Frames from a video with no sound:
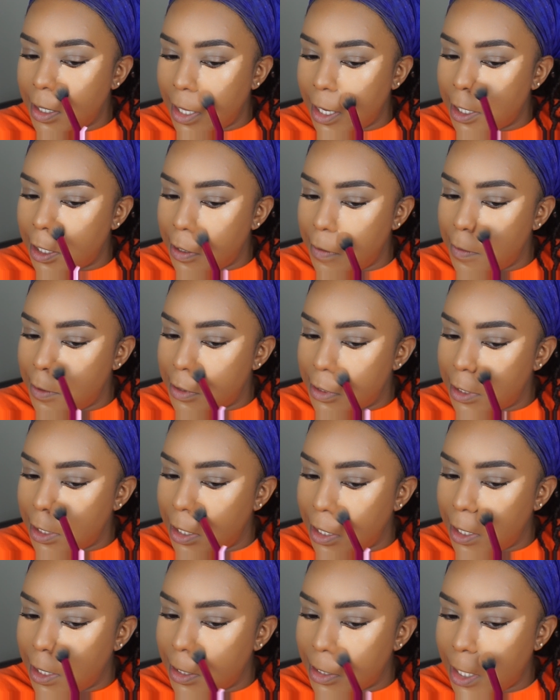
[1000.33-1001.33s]
Like you would
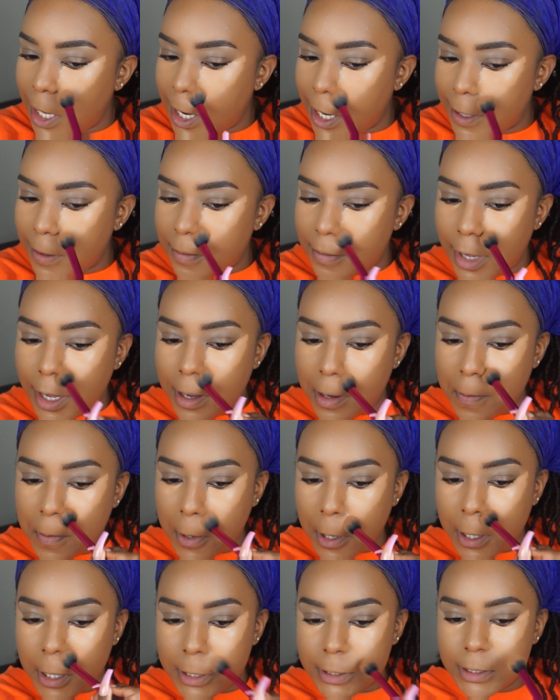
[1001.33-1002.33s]
think that as a
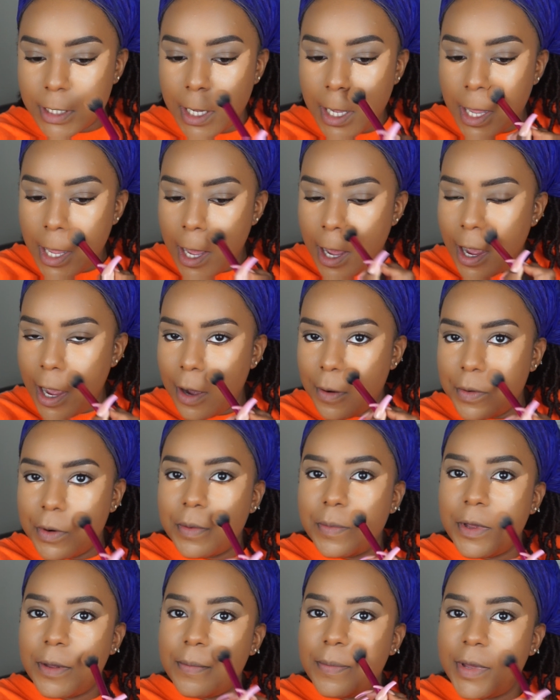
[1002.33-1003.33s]
makeup artist I would
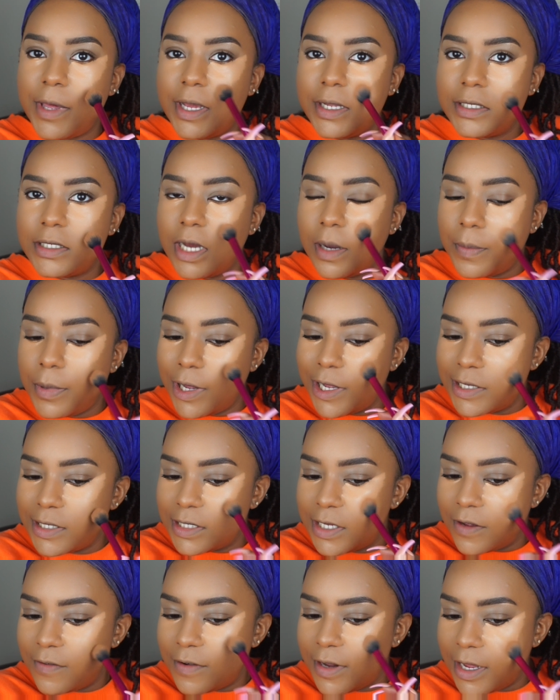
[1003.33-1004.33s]
have been picked up on
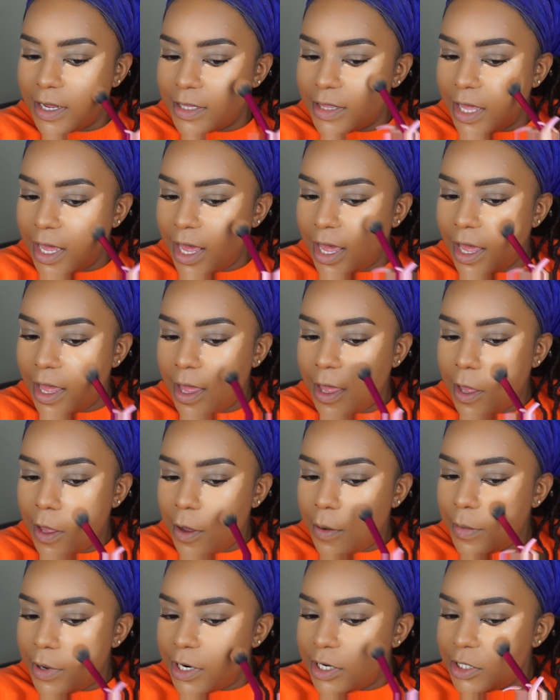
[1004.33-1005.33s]
stuff like that,
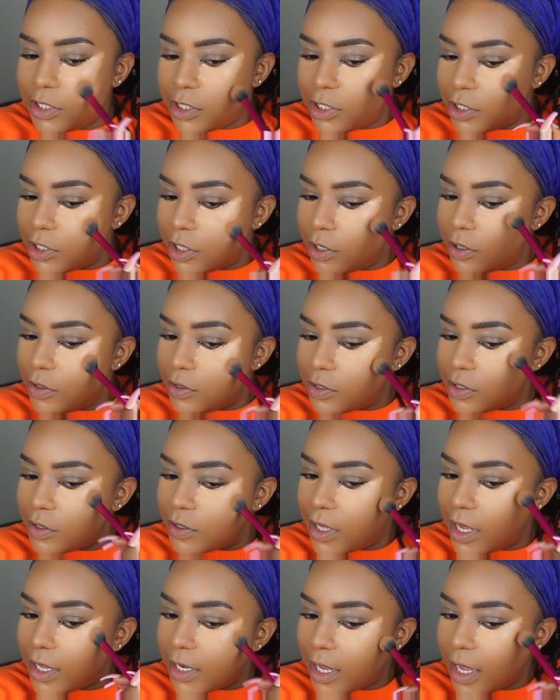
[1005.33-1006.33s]
but it just shows
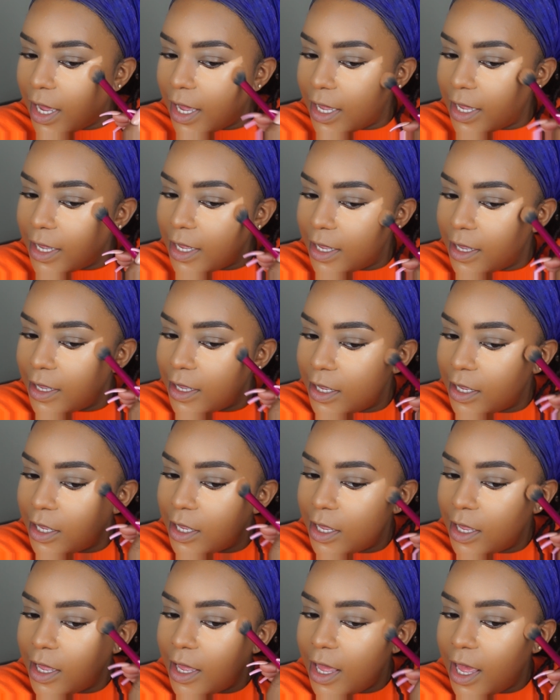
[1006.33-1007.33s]
you that like
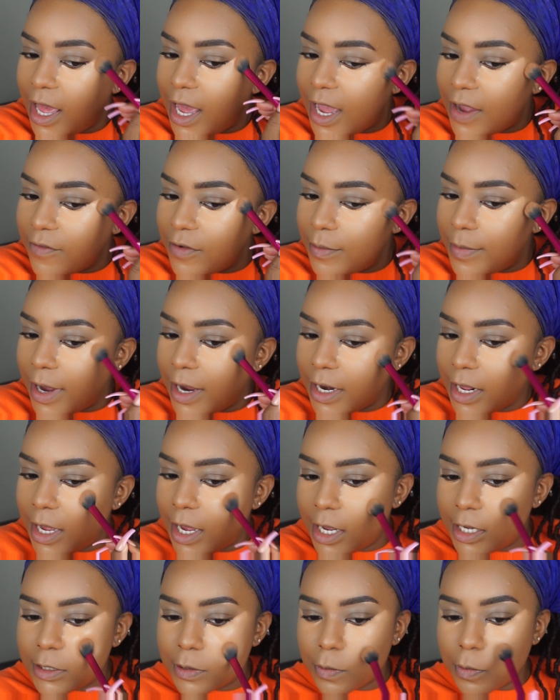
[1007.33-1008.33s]
everybody
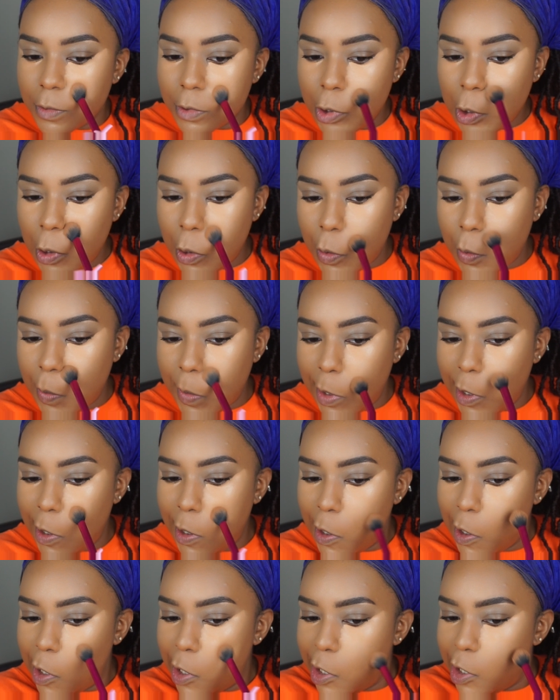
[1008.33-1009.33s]
has room
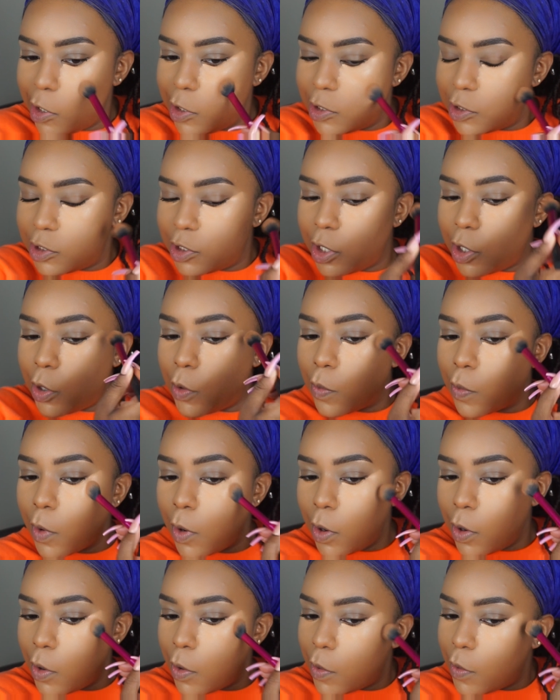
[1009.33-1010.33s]
to
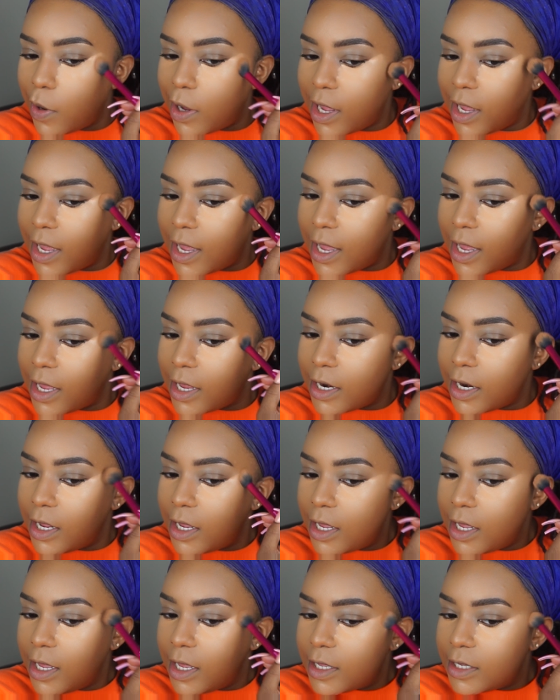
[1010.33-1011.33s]
grow and
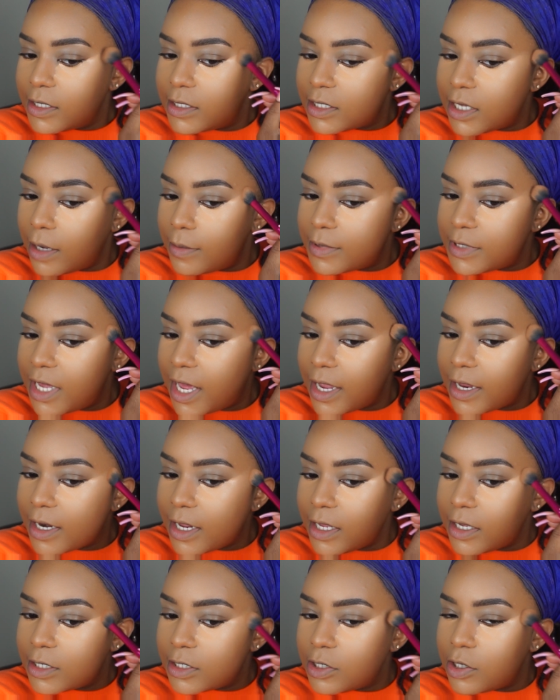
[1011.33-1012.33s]
some
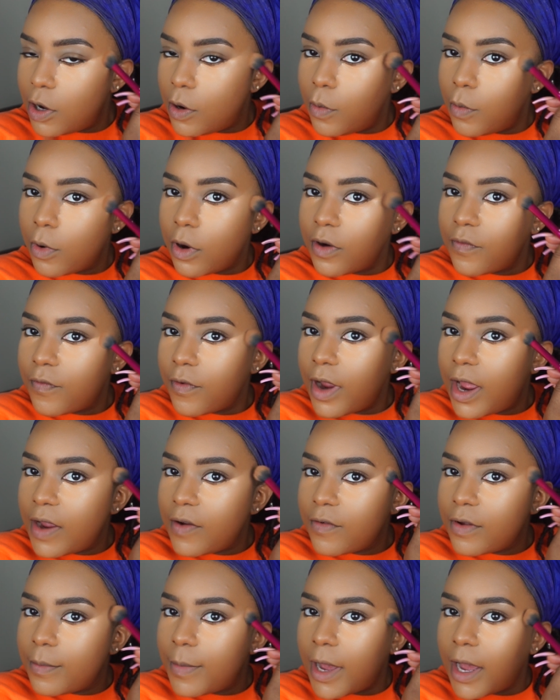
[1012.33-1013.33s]
techniques don't work for
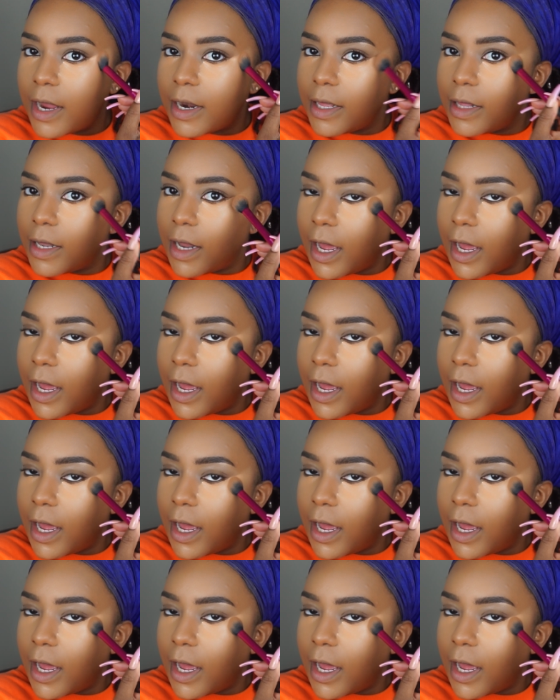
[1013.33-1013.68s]
everybody.